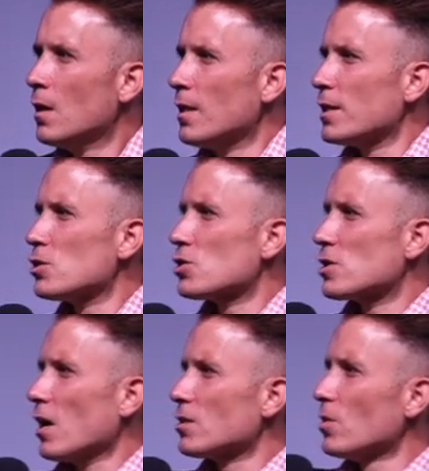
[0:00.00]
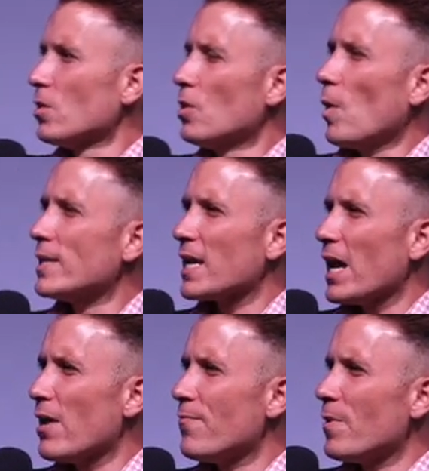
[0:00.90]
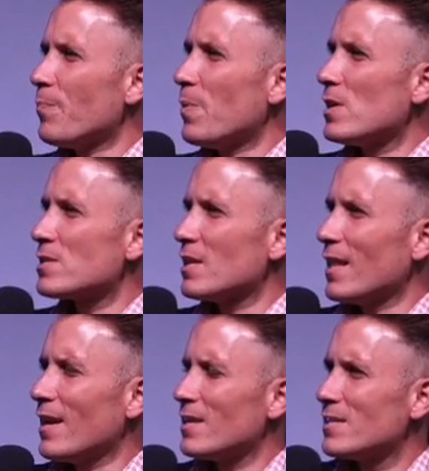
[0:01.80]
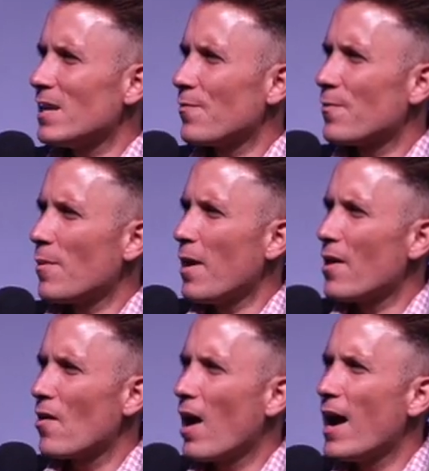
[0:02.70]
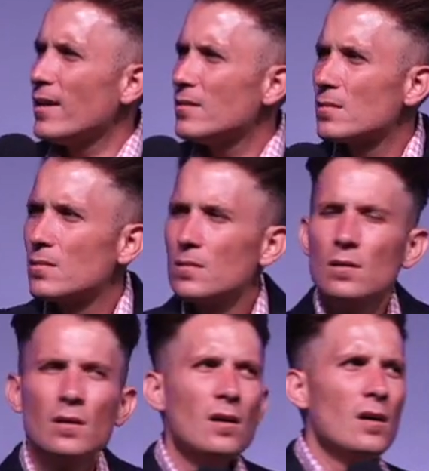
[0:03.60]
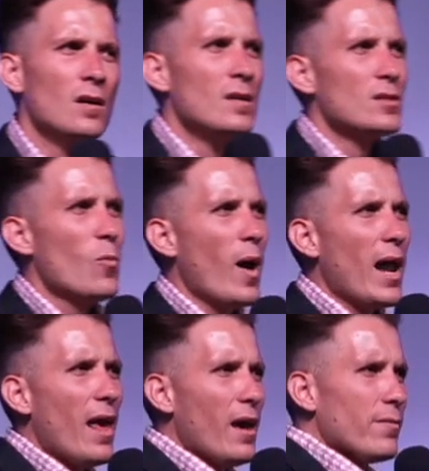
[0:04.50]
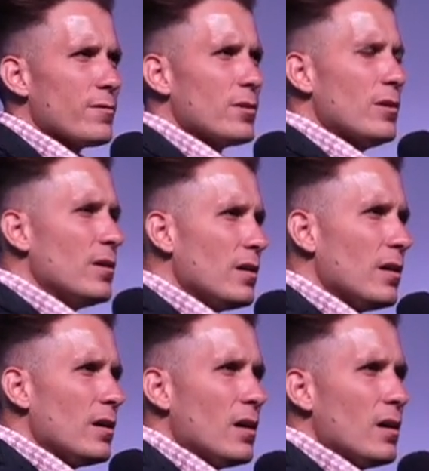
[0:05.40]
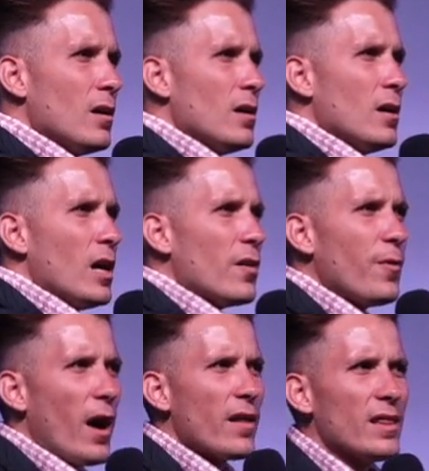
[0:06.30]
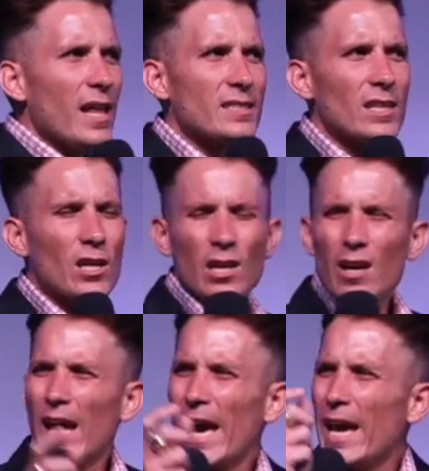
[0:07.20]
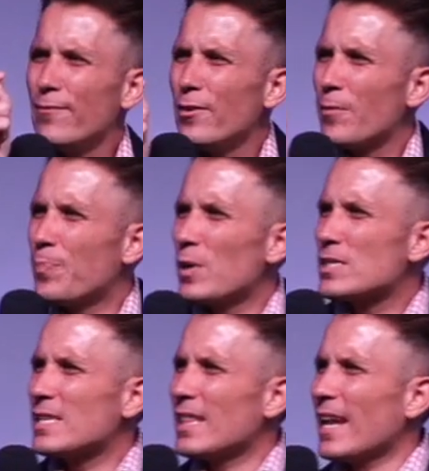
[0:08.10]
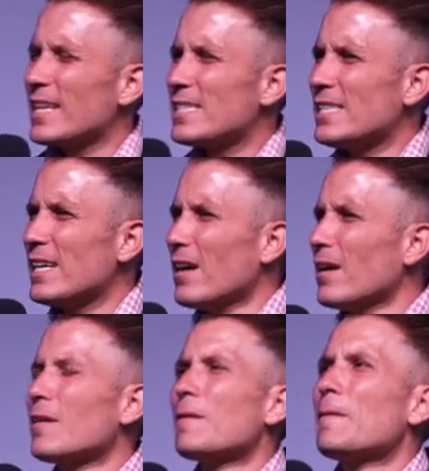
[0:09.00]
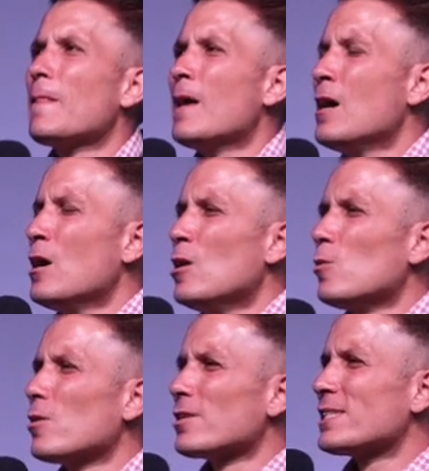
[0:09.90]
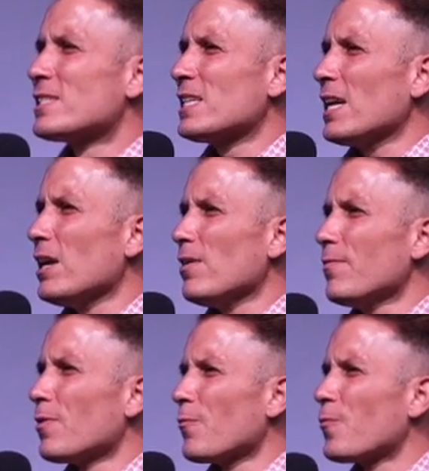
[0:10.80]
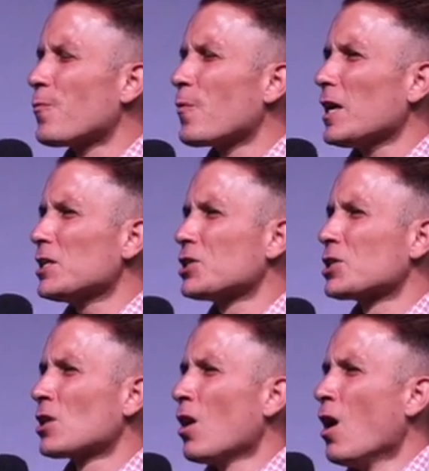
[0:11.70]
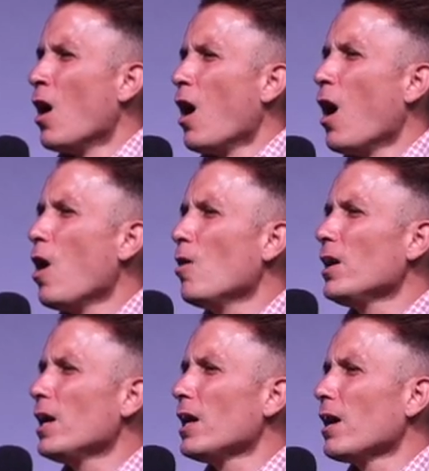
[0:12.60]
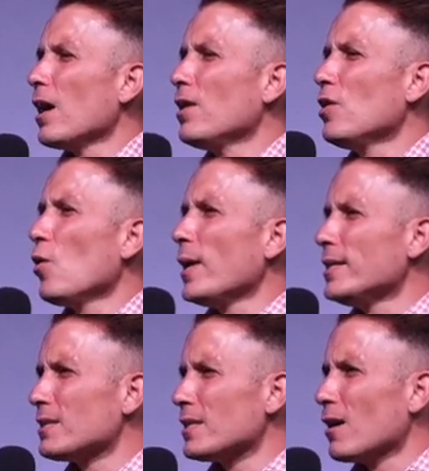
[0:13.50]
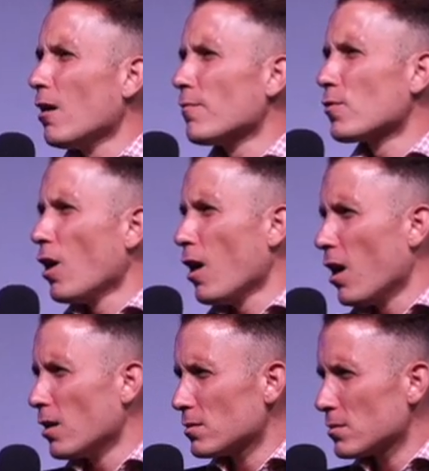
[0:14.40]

that you start to anoint every person that is here from my right to my left. And Father, that every person that is here will receive the fresh, holy anointing of God.